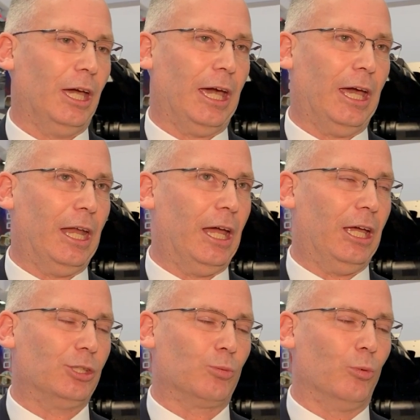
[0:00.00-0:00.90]
And
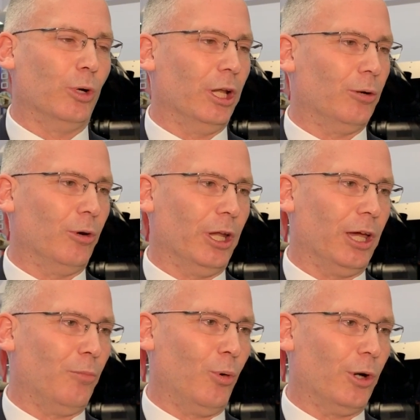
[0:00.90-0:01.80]
it's really, really
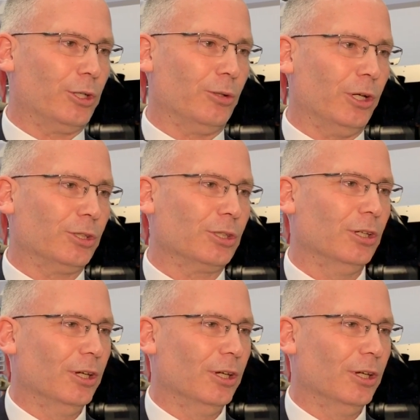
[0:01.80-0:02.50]
important to us.